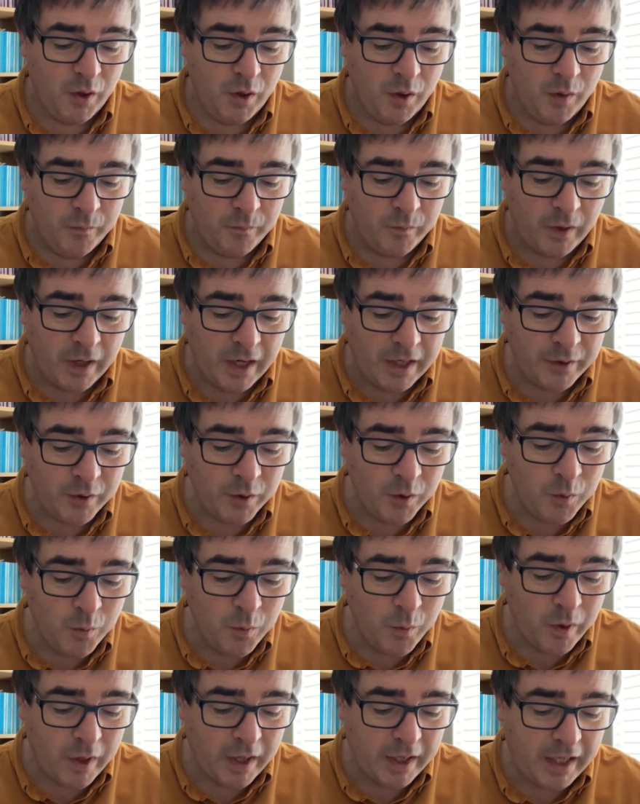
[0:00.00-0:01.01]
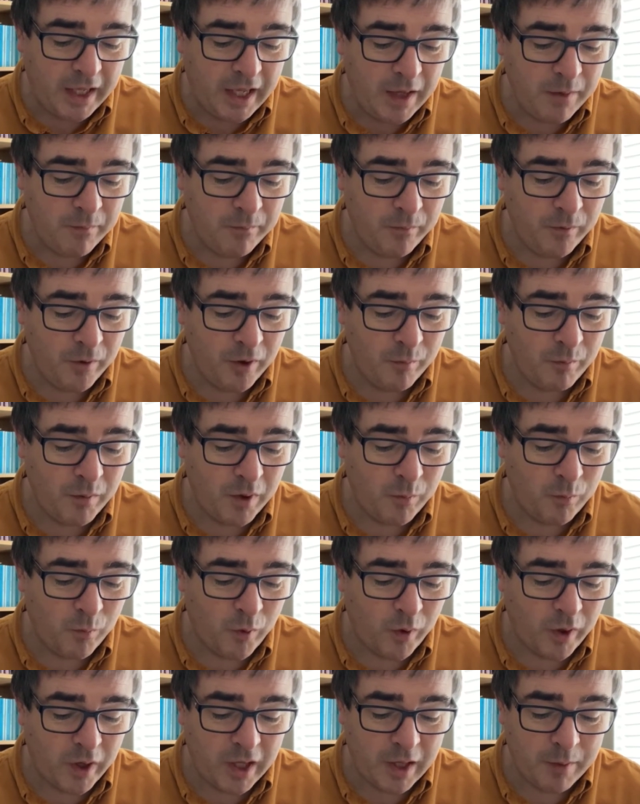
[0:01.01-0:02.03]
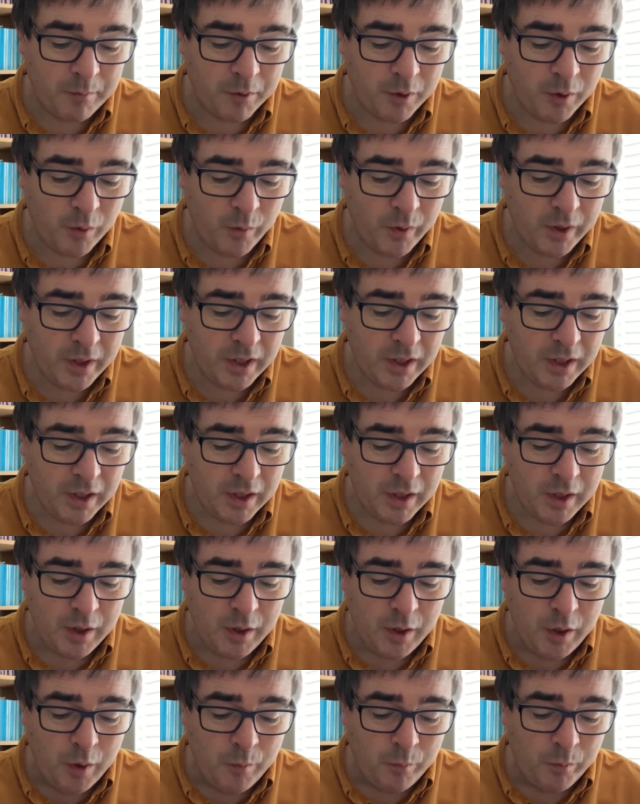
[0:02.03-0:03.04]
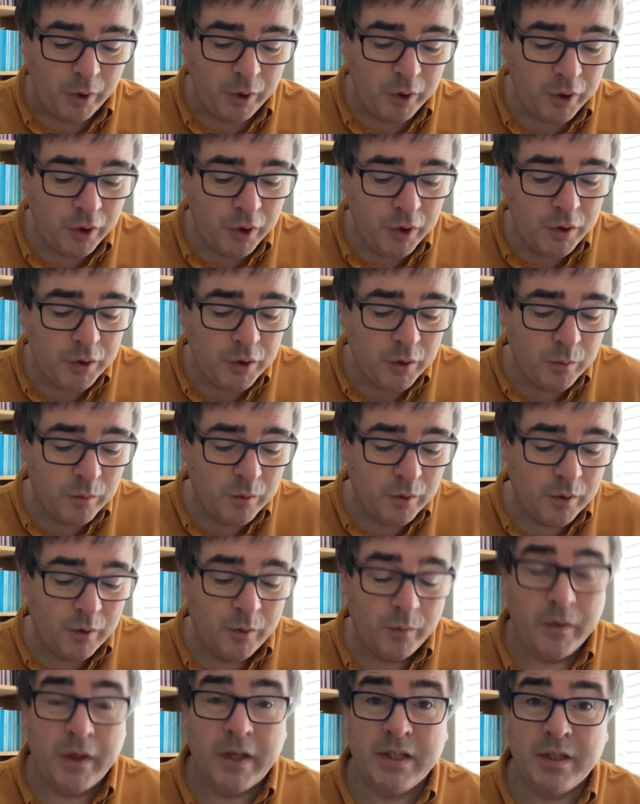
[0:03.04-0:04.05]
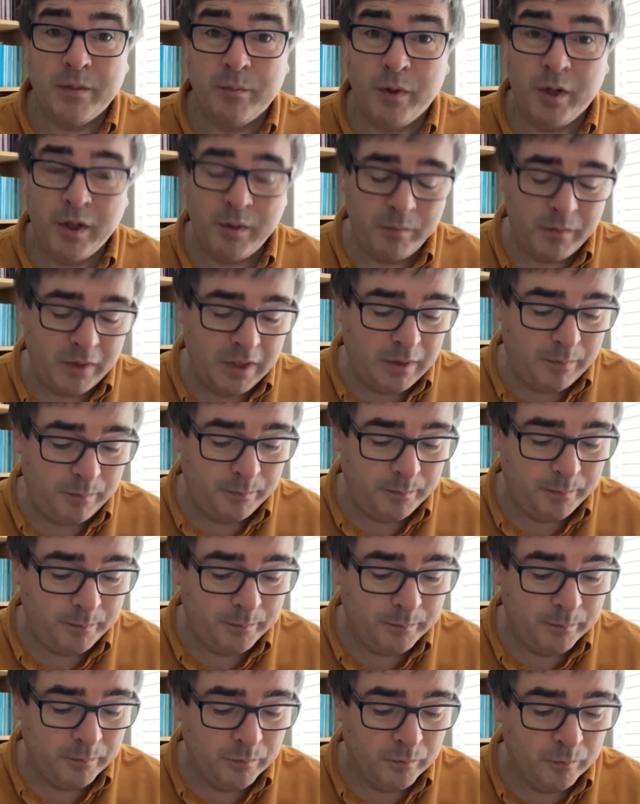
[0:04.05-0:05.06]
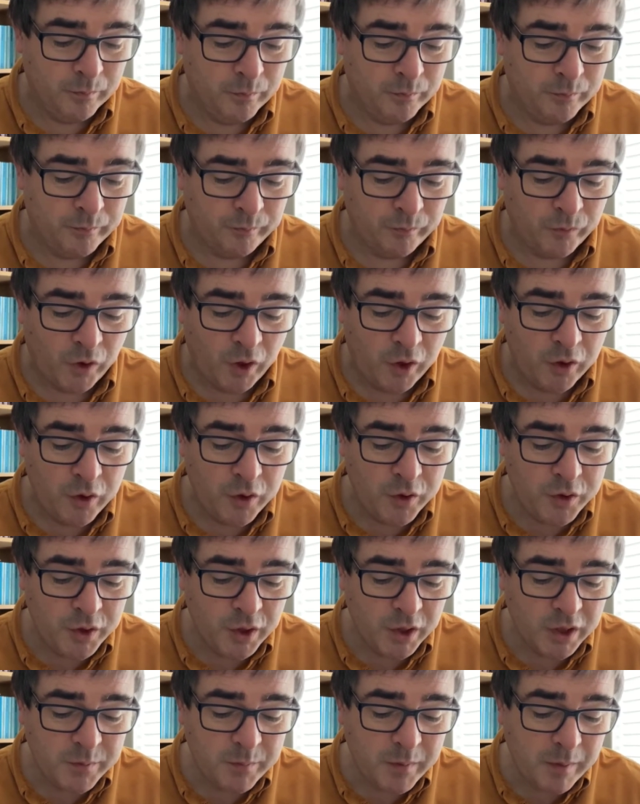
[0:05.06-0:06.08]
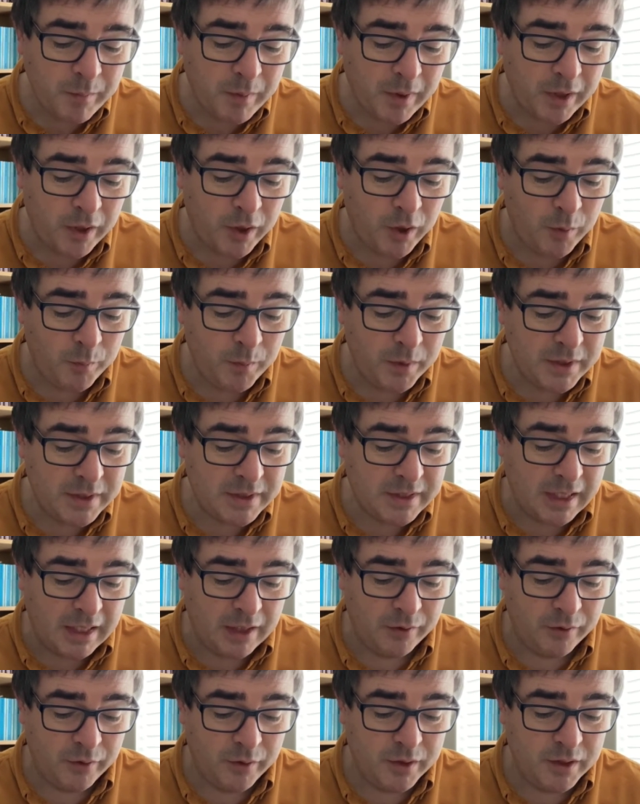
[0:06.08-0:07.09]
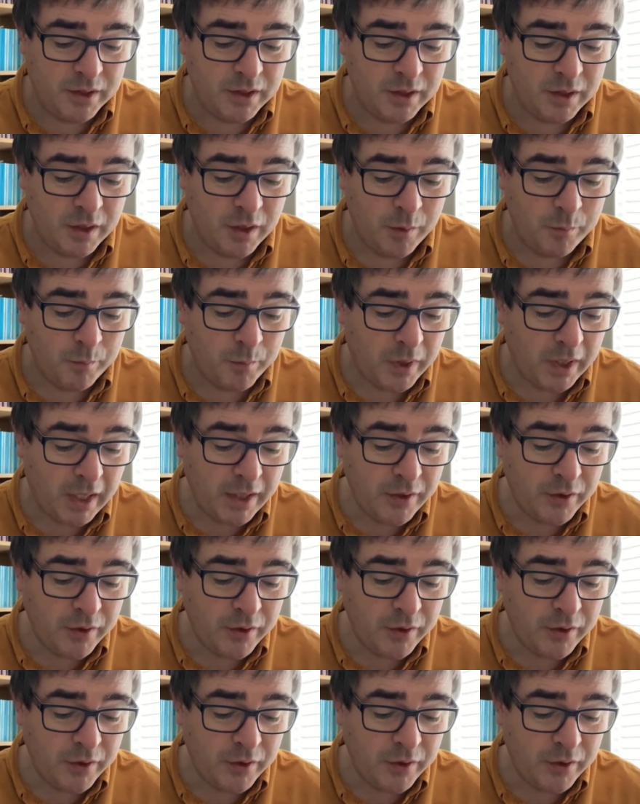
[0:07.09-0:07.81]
For I know where I came from and where I am going, but you don't know this about me. You judge me by human standards, but I